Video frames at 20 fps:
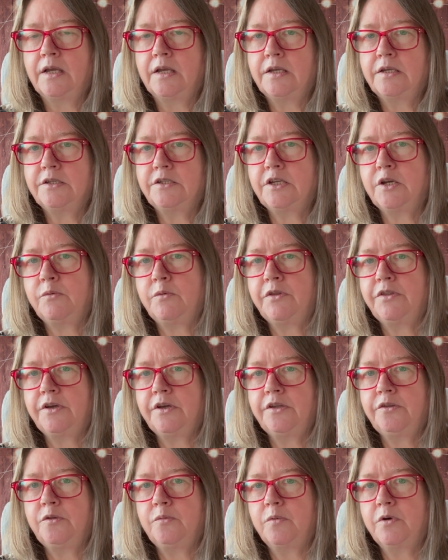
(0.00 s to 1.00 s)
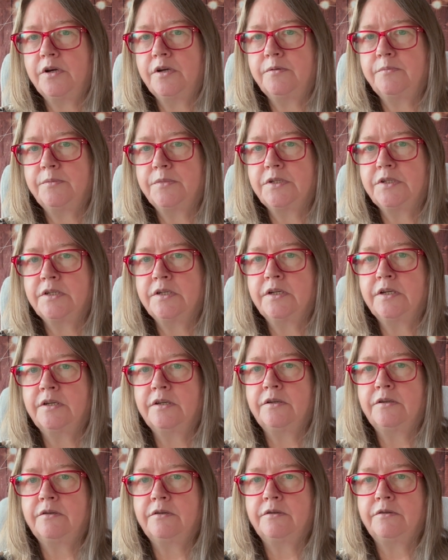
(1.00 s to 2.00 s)
So with earthworms,
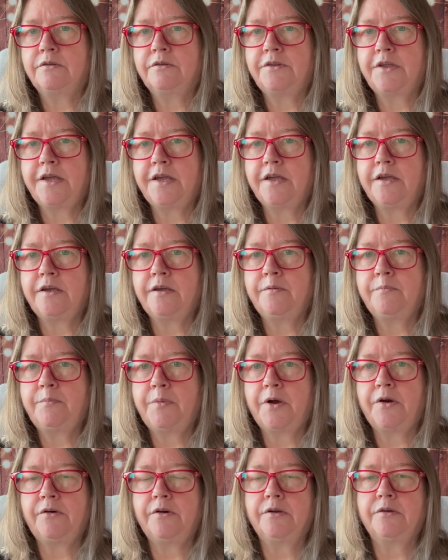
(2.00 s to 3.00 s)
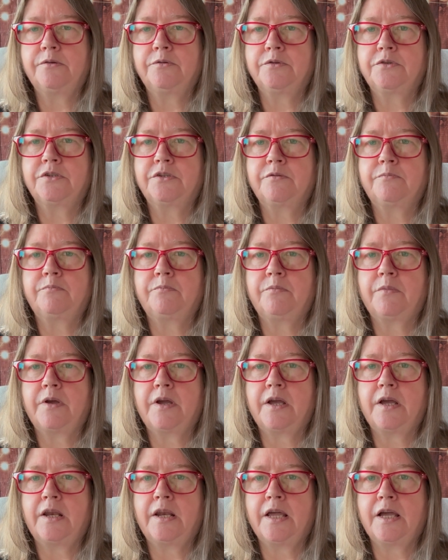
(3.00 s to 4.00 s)
their burrows
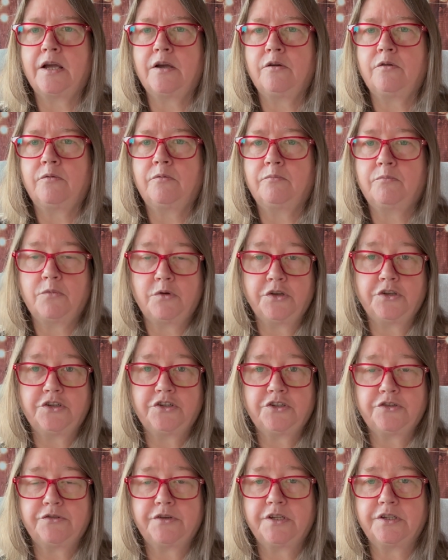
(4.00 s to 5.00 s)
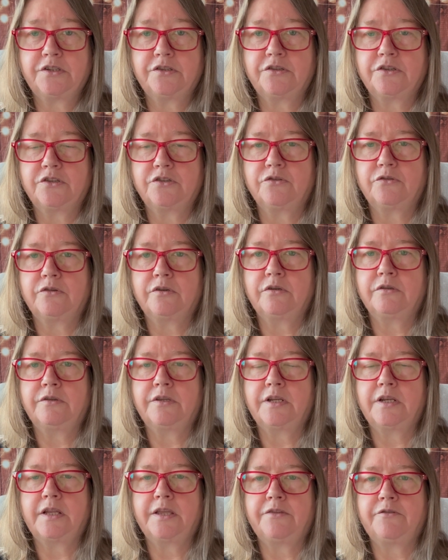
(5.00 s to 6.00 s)
allow moisture into the soil,
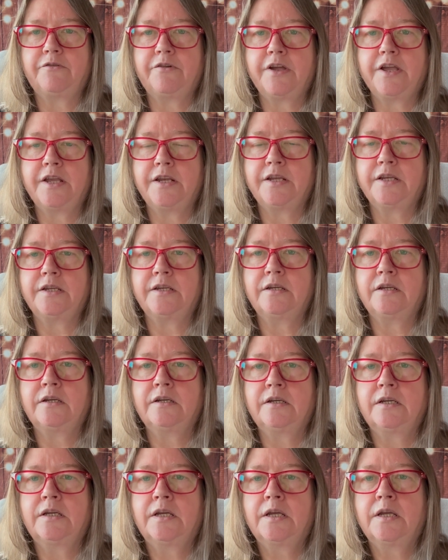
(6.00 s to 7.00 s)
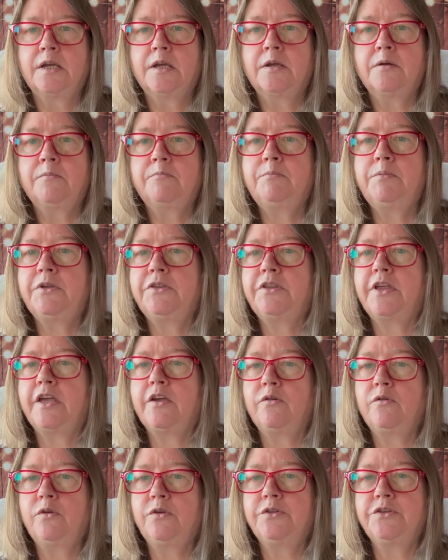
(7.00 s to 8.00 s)
they let the rain in, but they
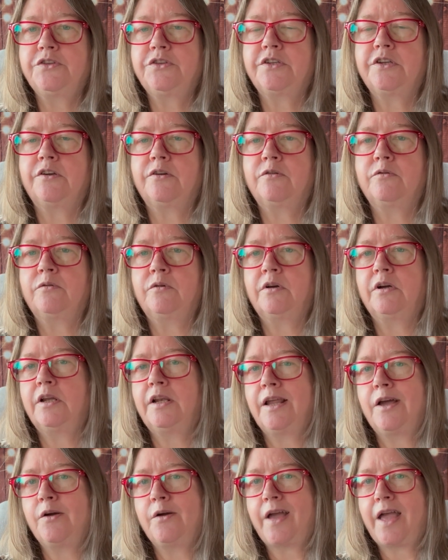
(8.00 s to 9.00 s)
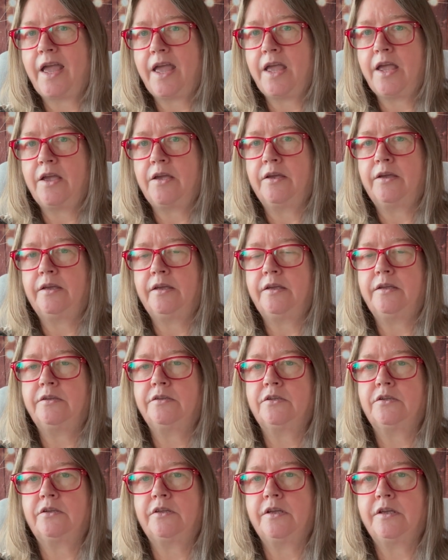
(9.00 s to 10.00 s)
also allow air
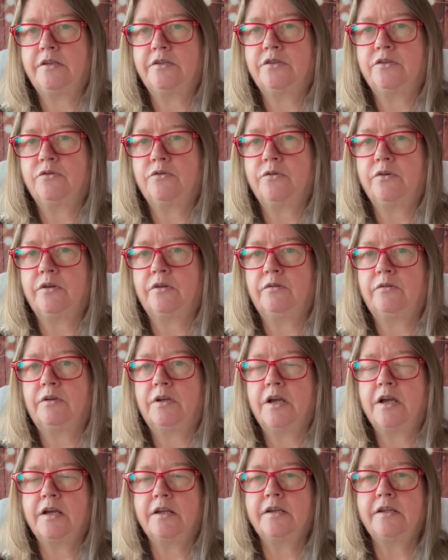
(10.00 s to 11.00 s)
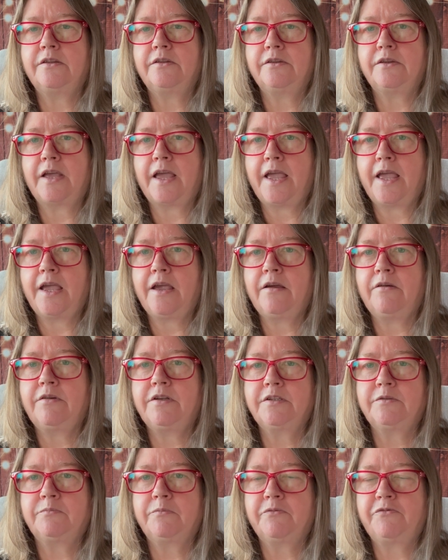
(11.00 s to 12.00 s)
into the soil. And air
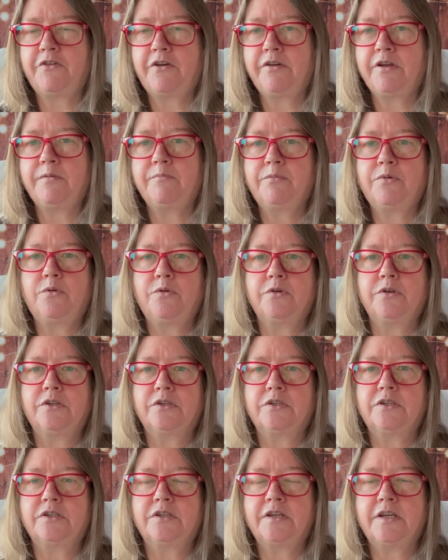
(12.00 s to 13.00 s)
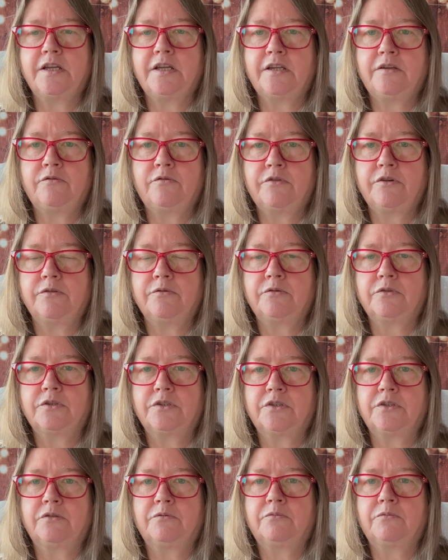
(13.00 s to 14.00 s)
is very important in
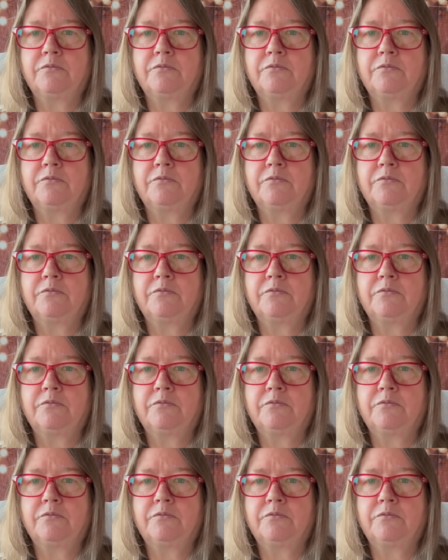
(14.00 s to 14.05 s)
roots,